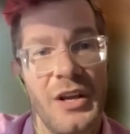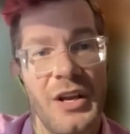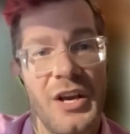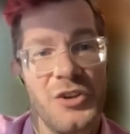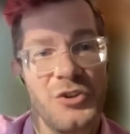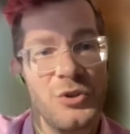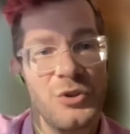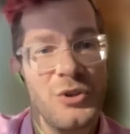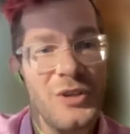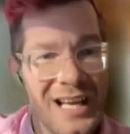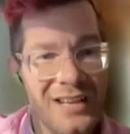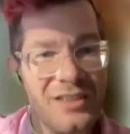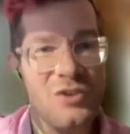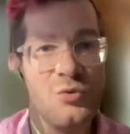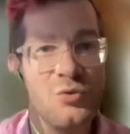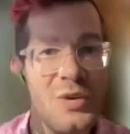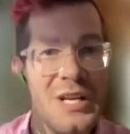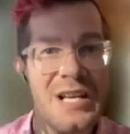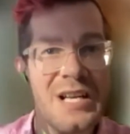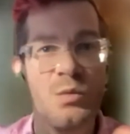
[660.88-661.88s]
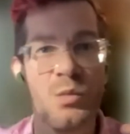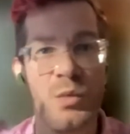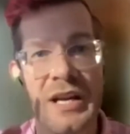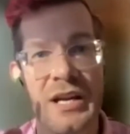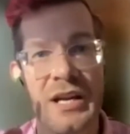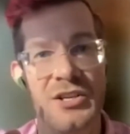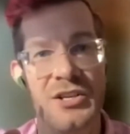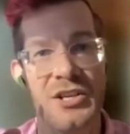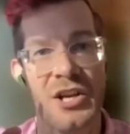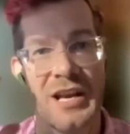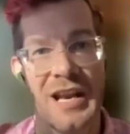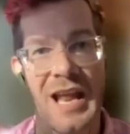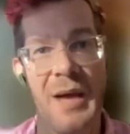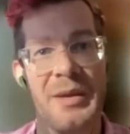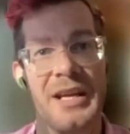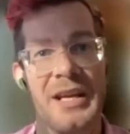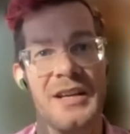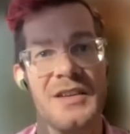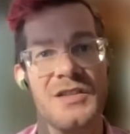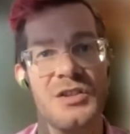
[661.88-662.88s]
So you get this really weird
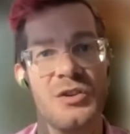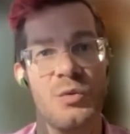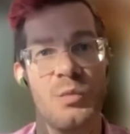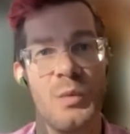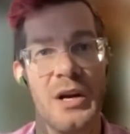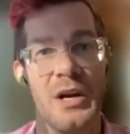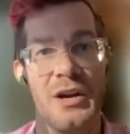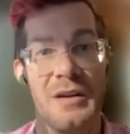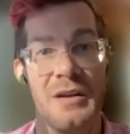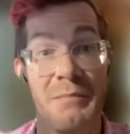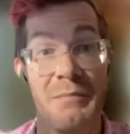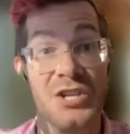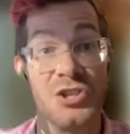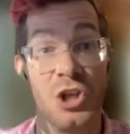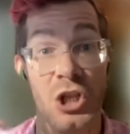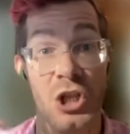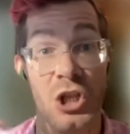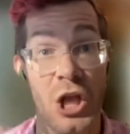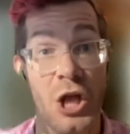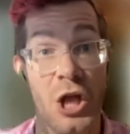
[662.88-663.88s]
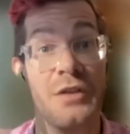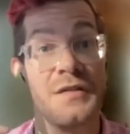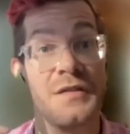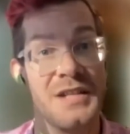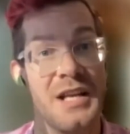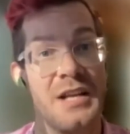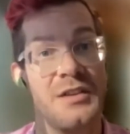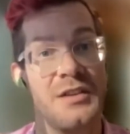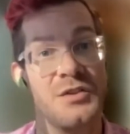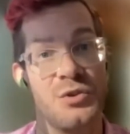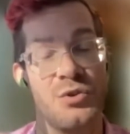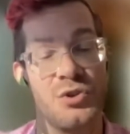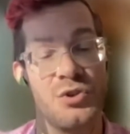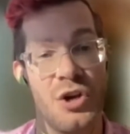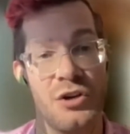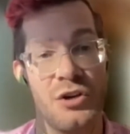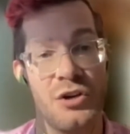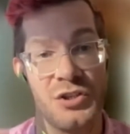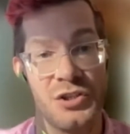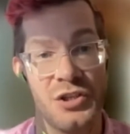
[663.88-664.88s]
dynamics where it makes a lot of sense to
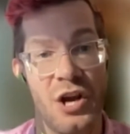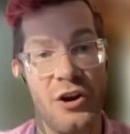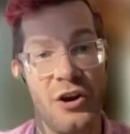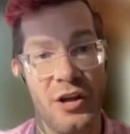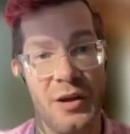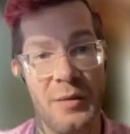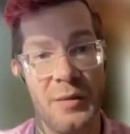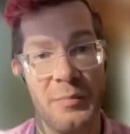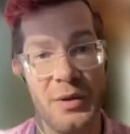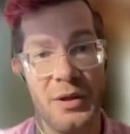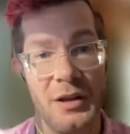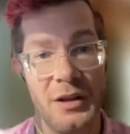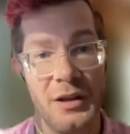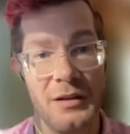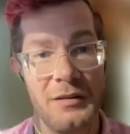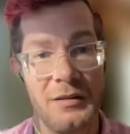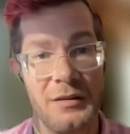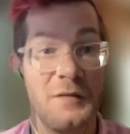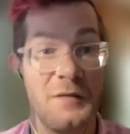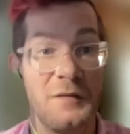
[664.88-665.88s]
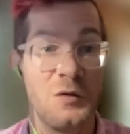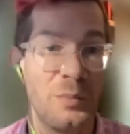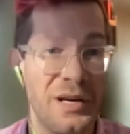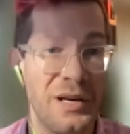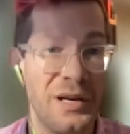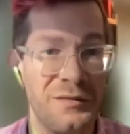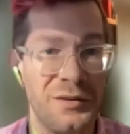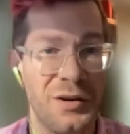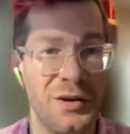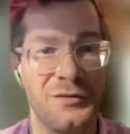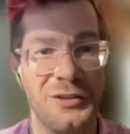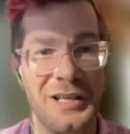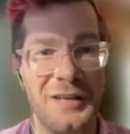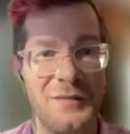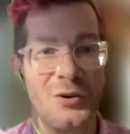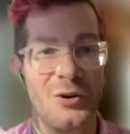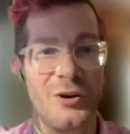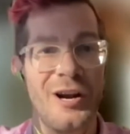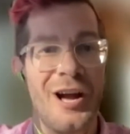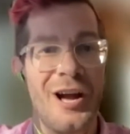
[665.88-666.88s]
start a startup if you're brave enough to
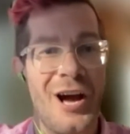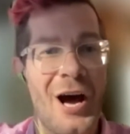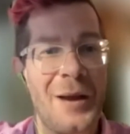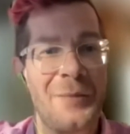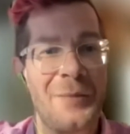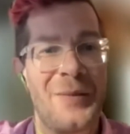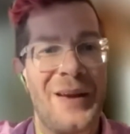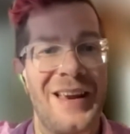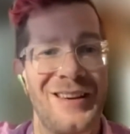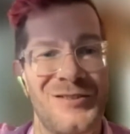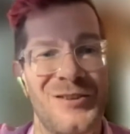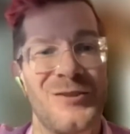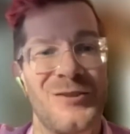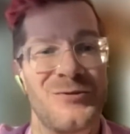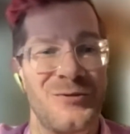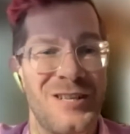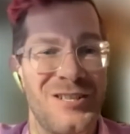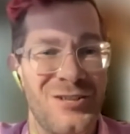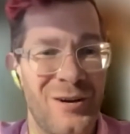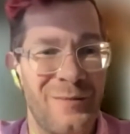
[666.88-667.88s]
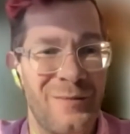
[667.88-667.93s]
leave your high-paying surgery job.